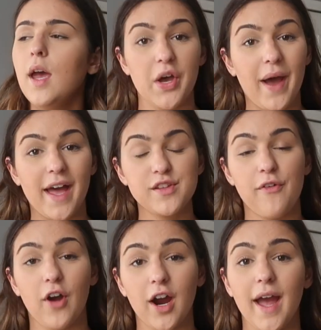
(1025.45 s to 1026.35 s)
So as
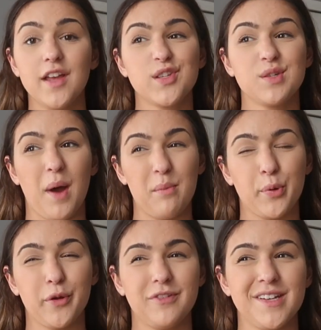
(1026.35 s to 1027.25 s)
far as
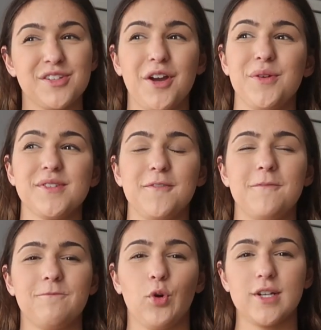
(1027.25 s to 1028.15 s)
sweatproofness goes,
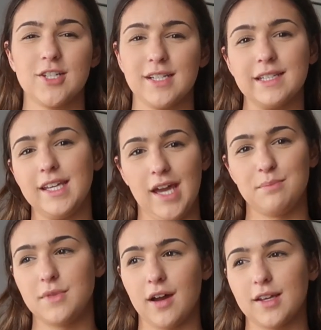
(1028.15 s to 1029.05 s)
unfortunately,
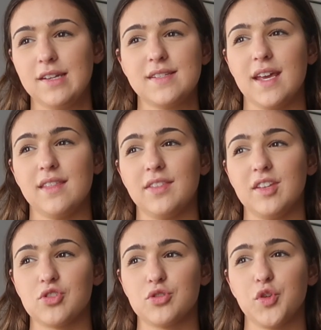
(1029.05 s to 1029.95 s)
I'm not gonna say that
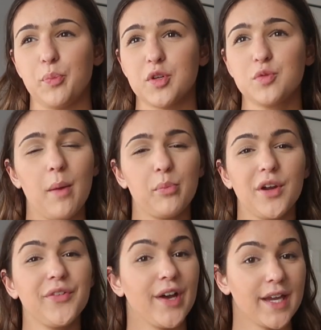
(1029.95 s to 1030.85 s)
these are super
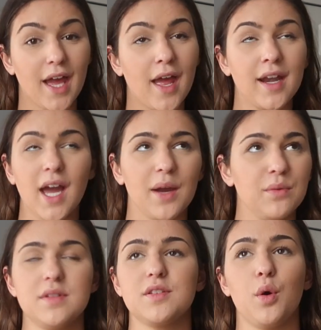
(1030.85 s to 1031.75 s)
sweatproof. Again, I
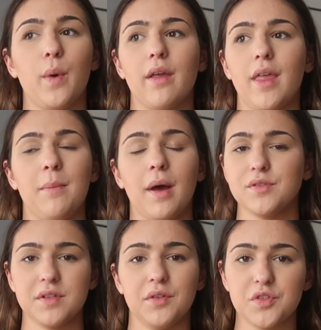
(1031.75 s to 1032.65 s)
would still wear them. I'll
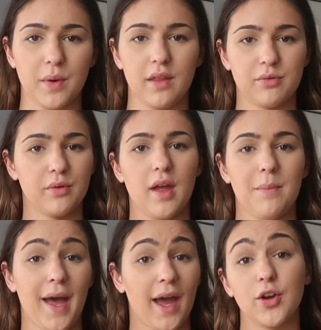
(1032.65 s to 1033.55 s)
still sweat through
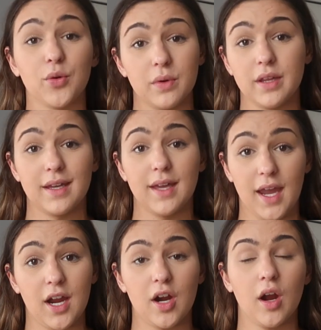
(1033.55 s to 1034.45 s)
them. I don't really
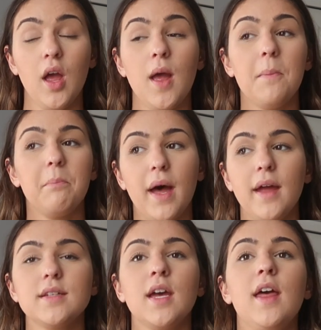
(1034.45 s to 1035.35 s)
care.
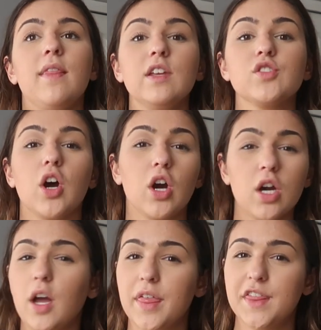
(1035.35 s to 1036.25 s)
But these
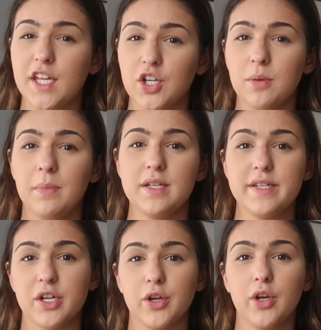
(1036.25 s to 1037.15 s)
are a thinner
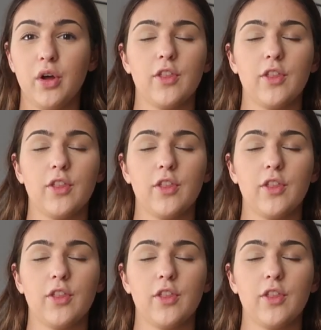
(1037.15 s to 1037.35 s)
material.